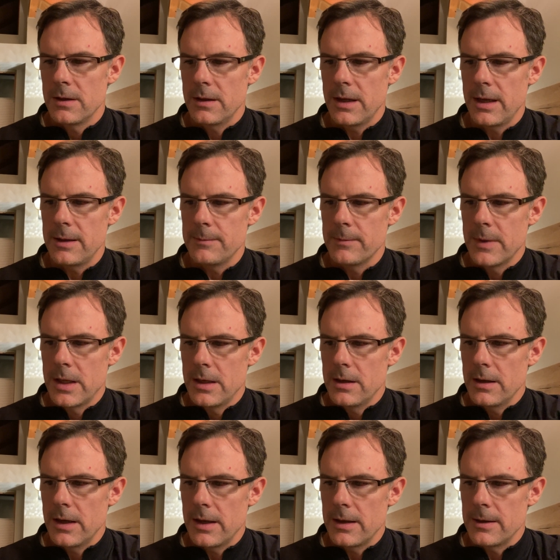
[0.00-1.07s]
Okay,
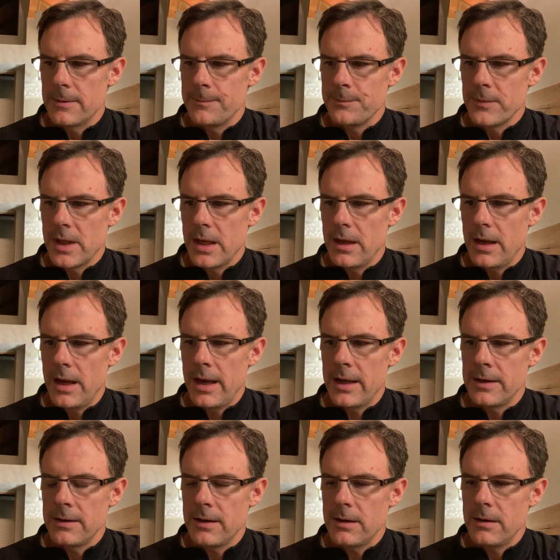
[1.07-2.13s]
um,
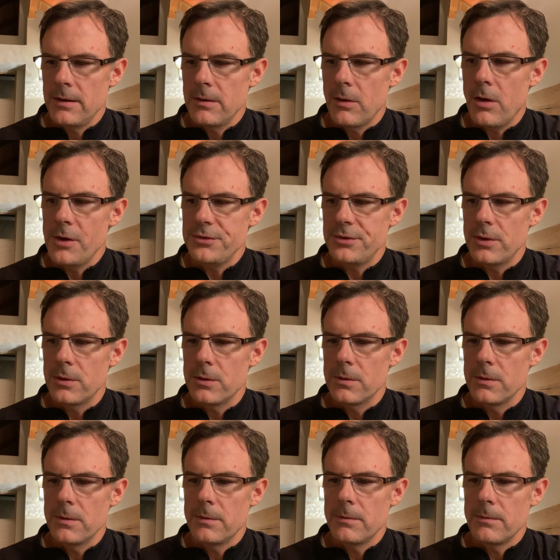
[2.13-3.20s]
and
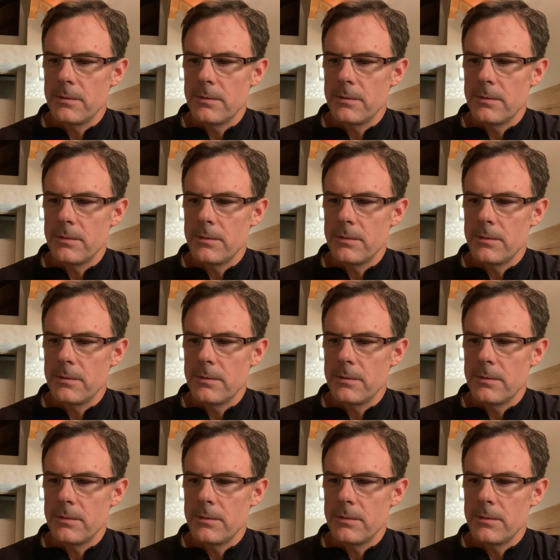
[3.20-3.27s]
also